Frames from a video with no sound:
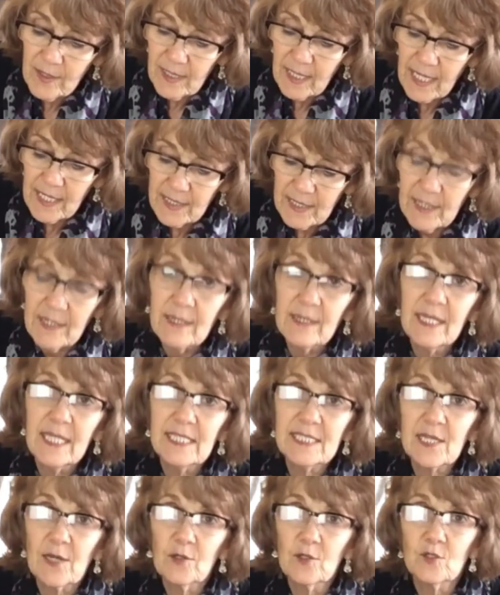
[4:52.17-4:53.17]
and
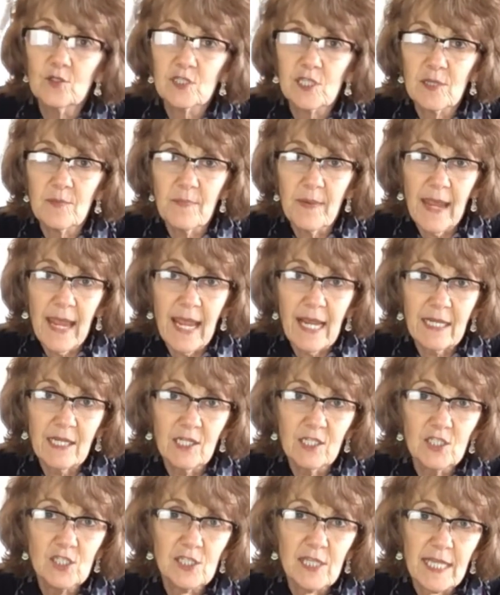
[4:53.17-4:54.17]
these are usually
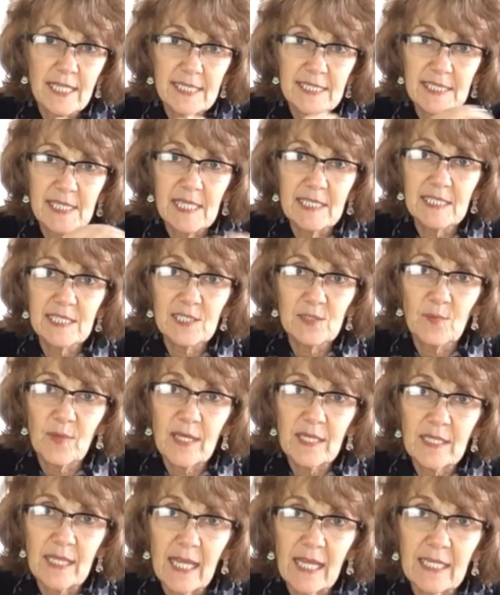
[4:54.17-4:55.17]
packaged like
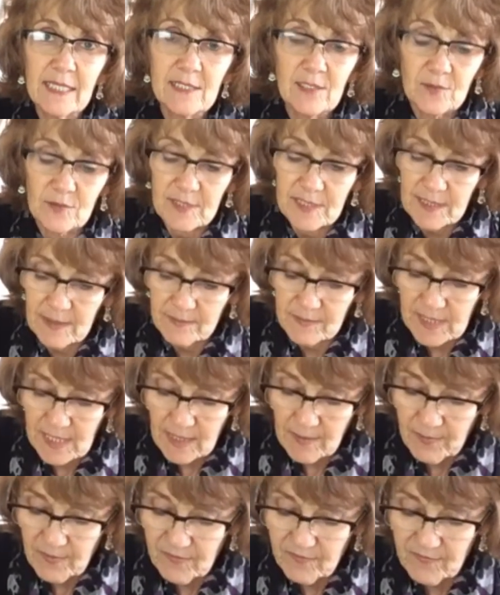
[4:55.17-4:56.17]
Sunsweet dates or some
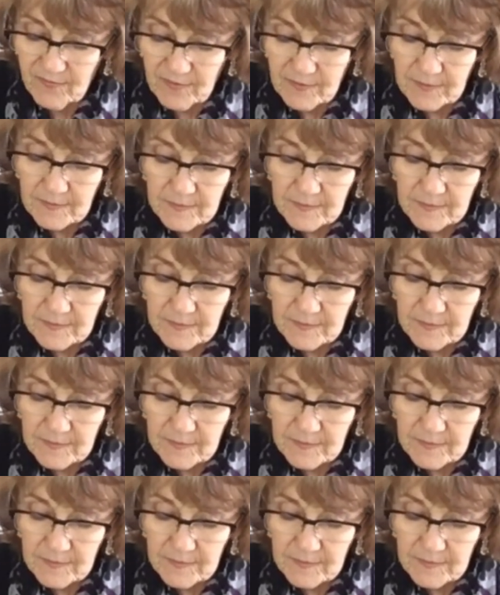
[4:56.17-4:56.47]
type of,